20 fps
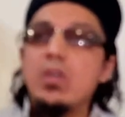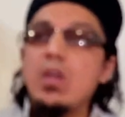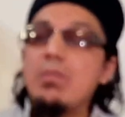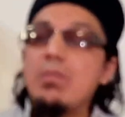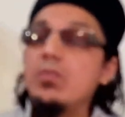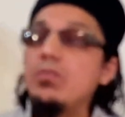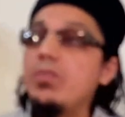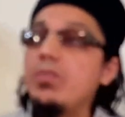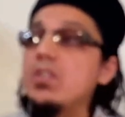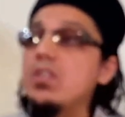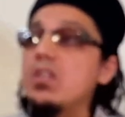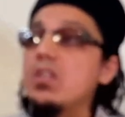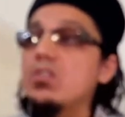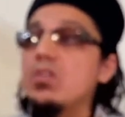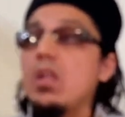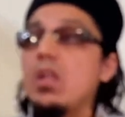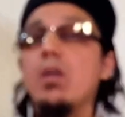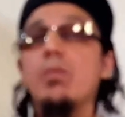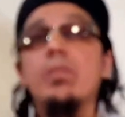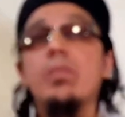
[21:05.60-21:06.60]
we come to Fajr
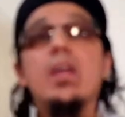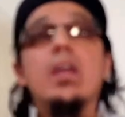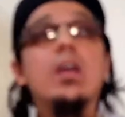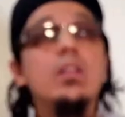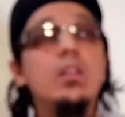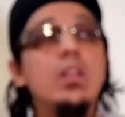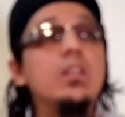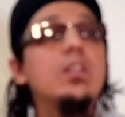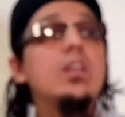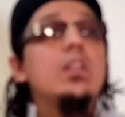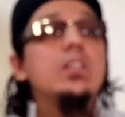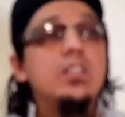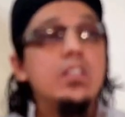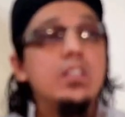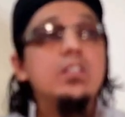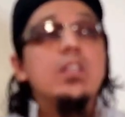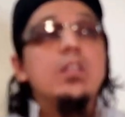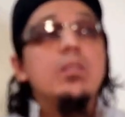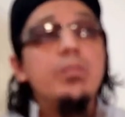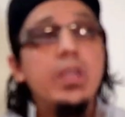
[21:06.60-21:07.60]
Salah, be like, Allah Ta'ala
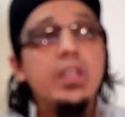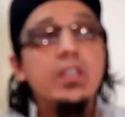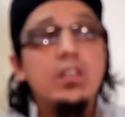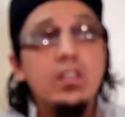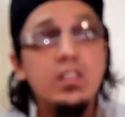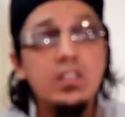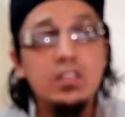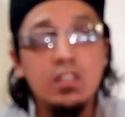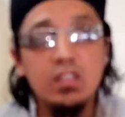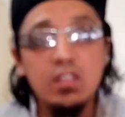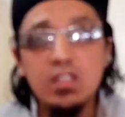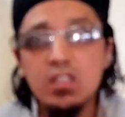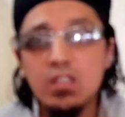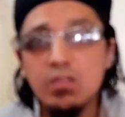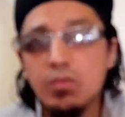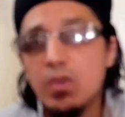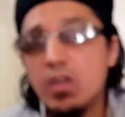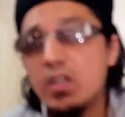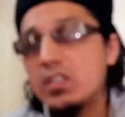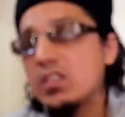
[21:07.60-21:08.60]
says He'll make the rizq easy
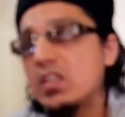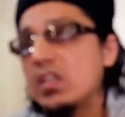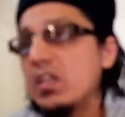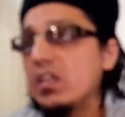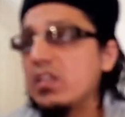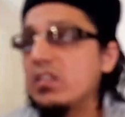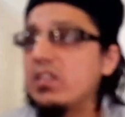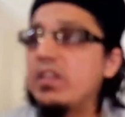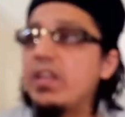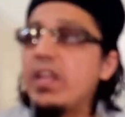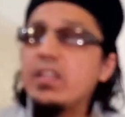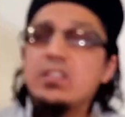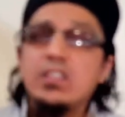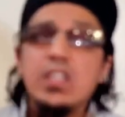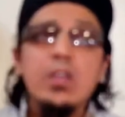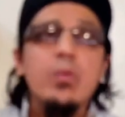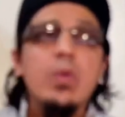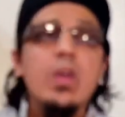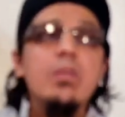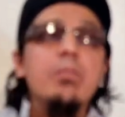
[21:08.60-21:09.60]
for us. The next
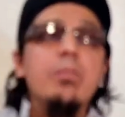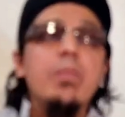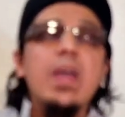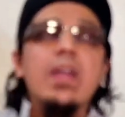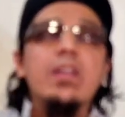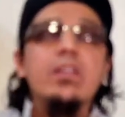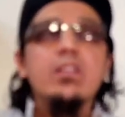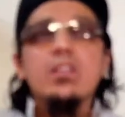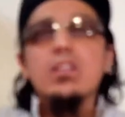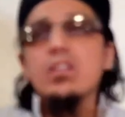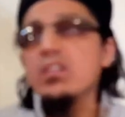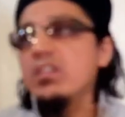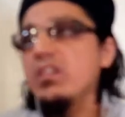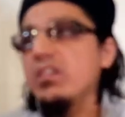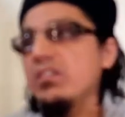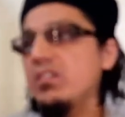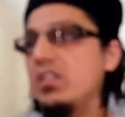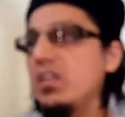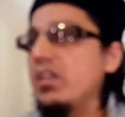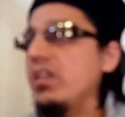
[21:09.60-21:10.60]
day we're in bed,
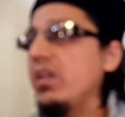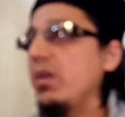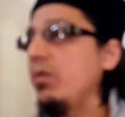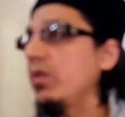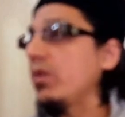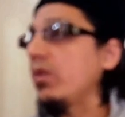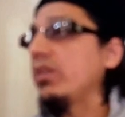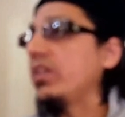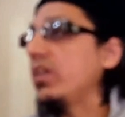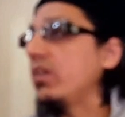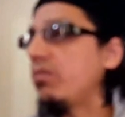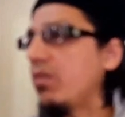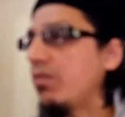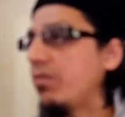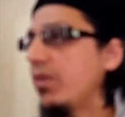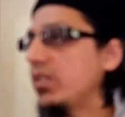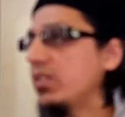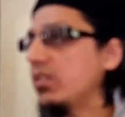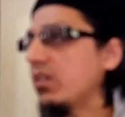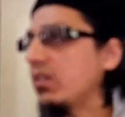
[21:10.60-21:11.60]
the third day we're not there for
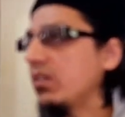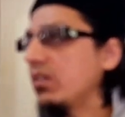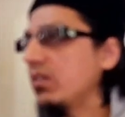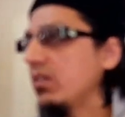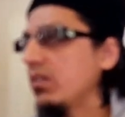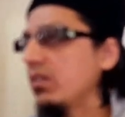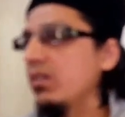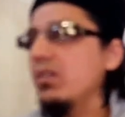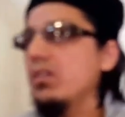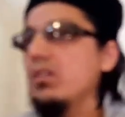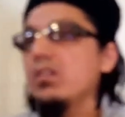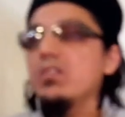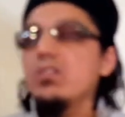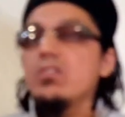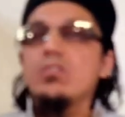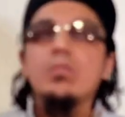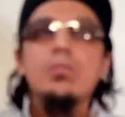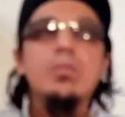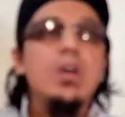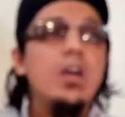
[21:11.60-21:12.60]
Fajr.
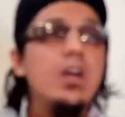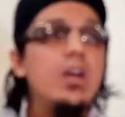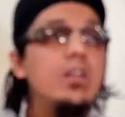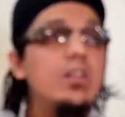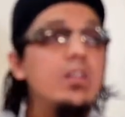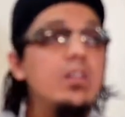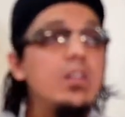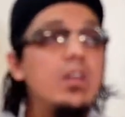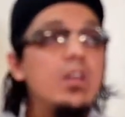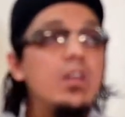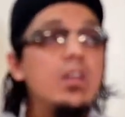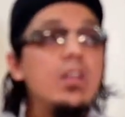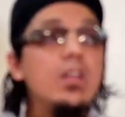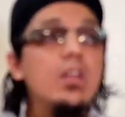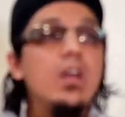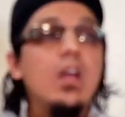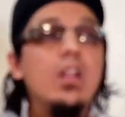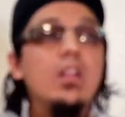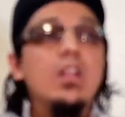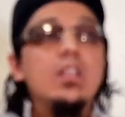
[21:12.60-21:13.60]
Subhanallah.
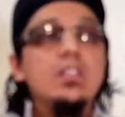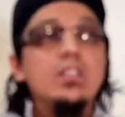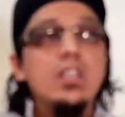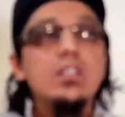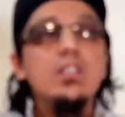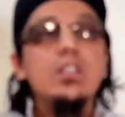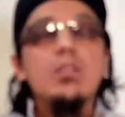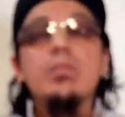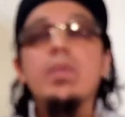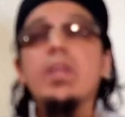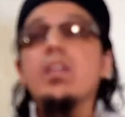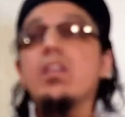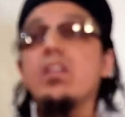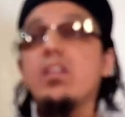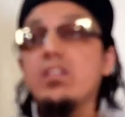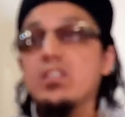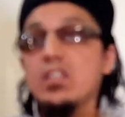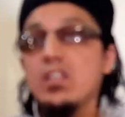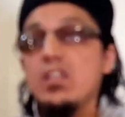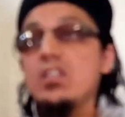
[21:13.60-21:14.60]
Allah says He'll make
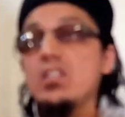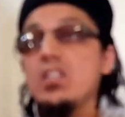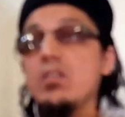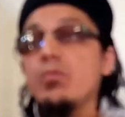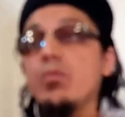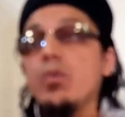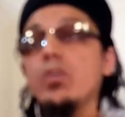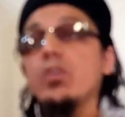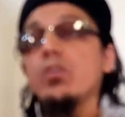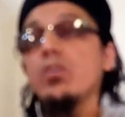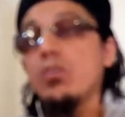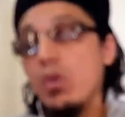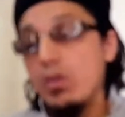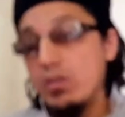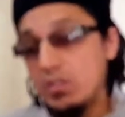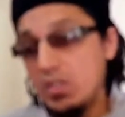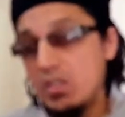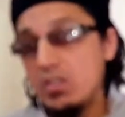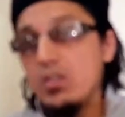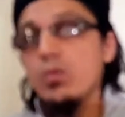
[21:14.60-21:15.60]
rizq easy for you.
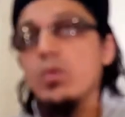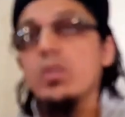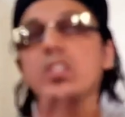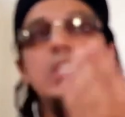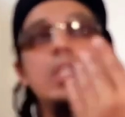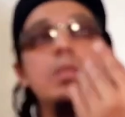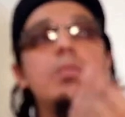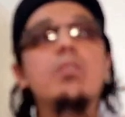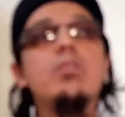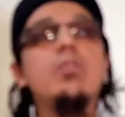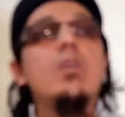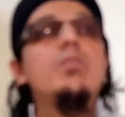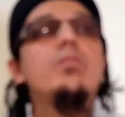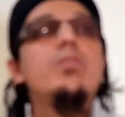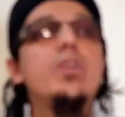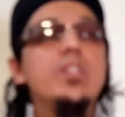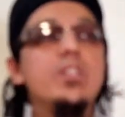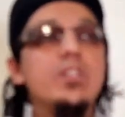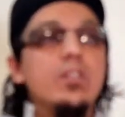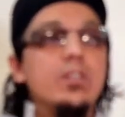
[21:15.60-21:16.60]
Continuously perform
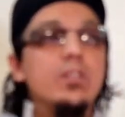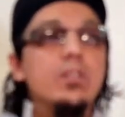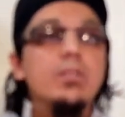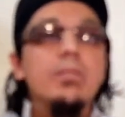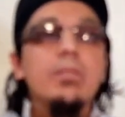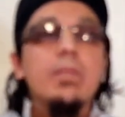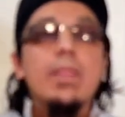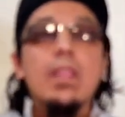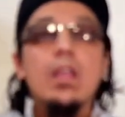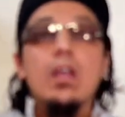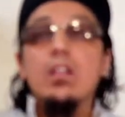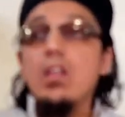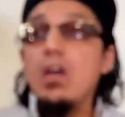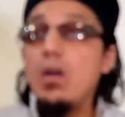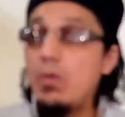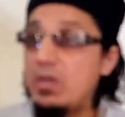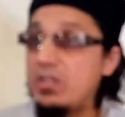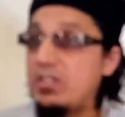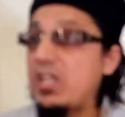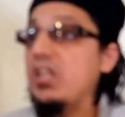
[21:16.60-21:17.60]
Fajr.
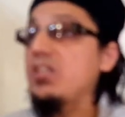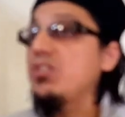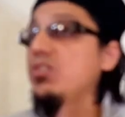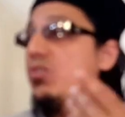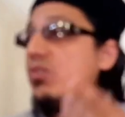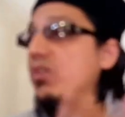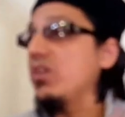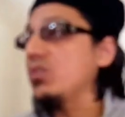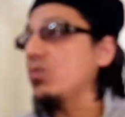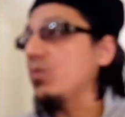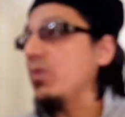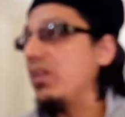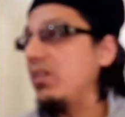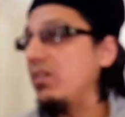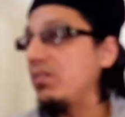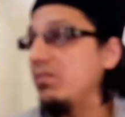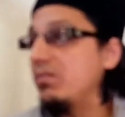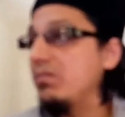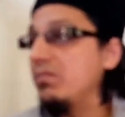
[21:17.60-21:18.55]
Allah will test you as well.